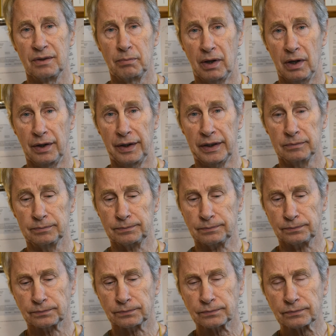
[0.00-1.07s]
Party.
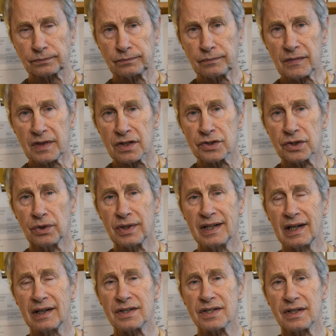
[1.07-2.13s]
So the
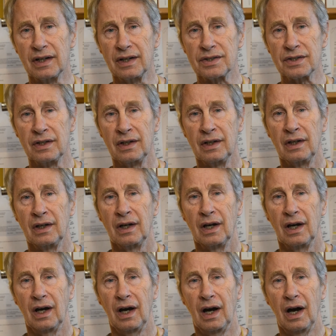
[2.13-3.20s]
United States
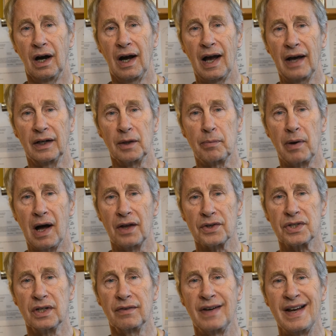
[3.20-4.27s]
had a
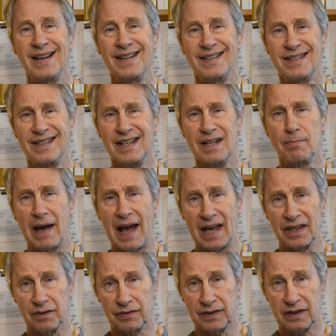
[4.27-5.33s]
policy of
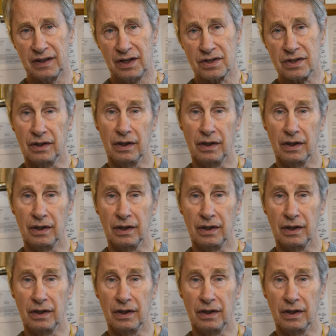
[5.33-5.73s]
de-Baathification.